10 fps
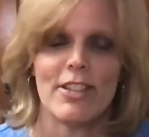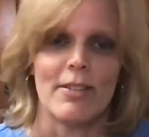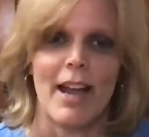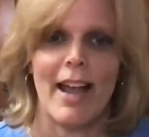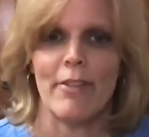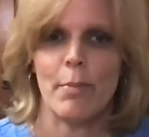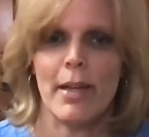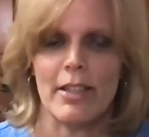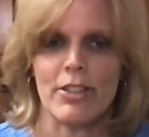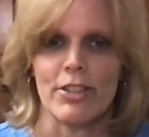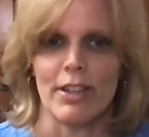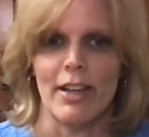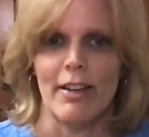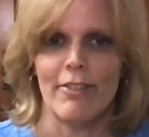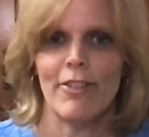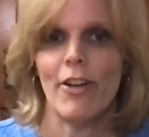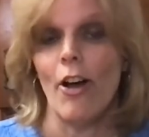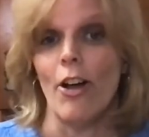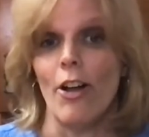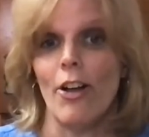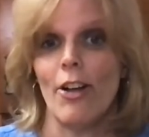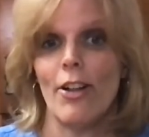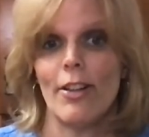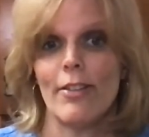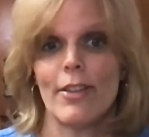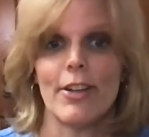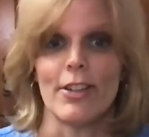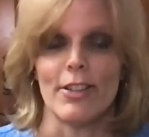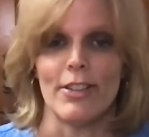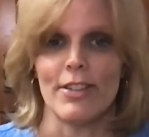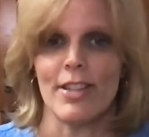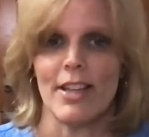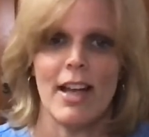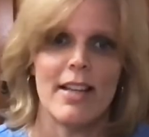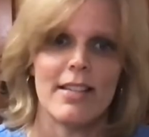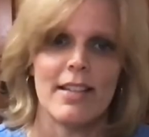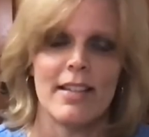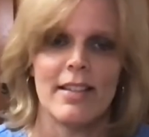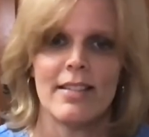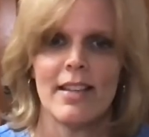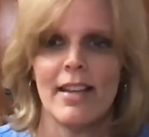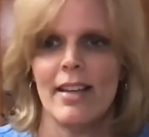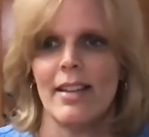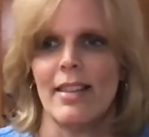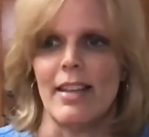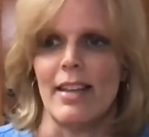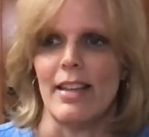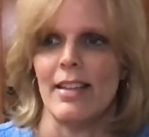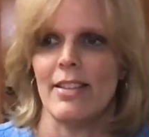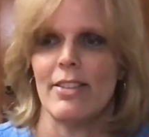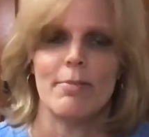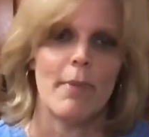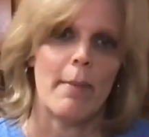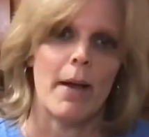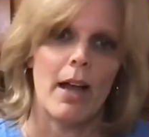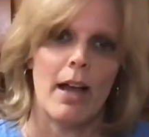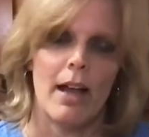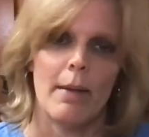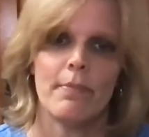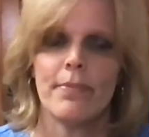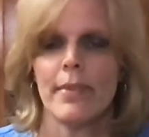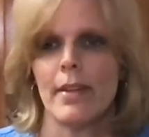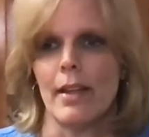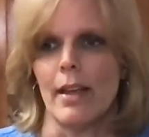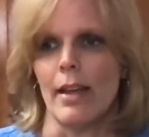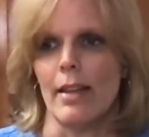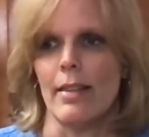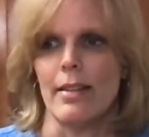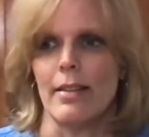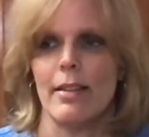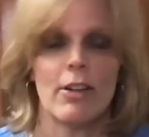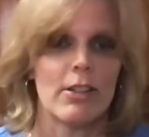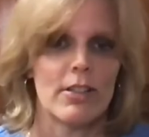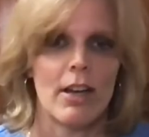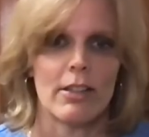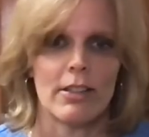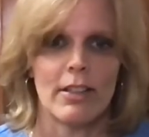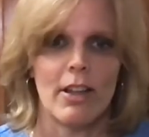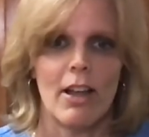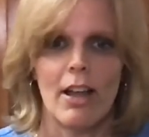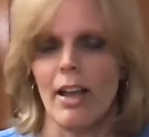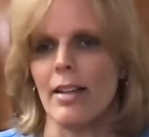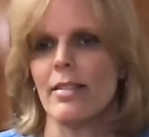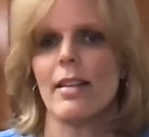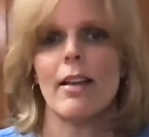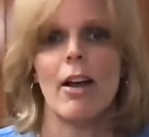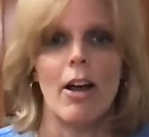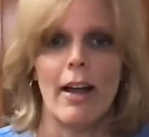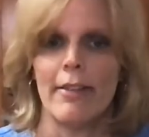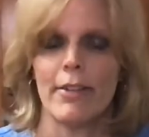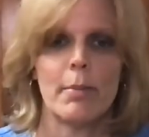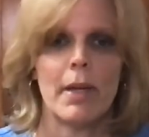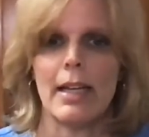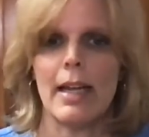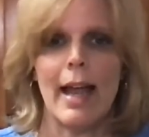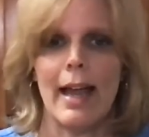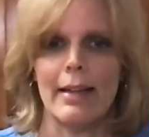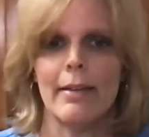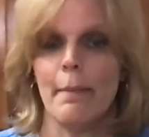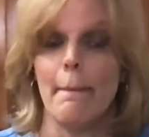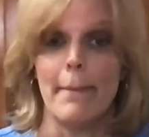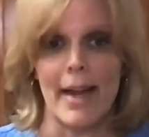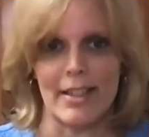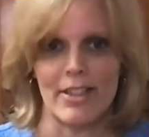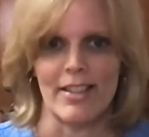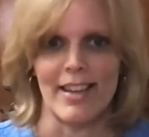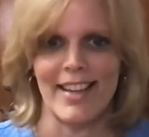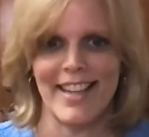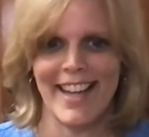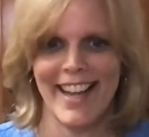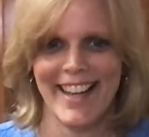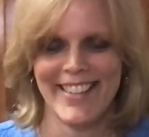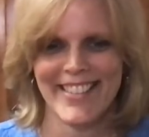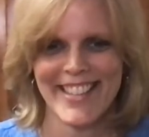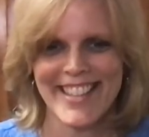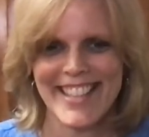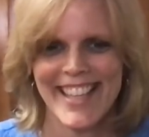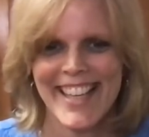And I have a picture of all of the girls, the cousins, my mom, her daughter-in-laws, everybody had matching nightgowns.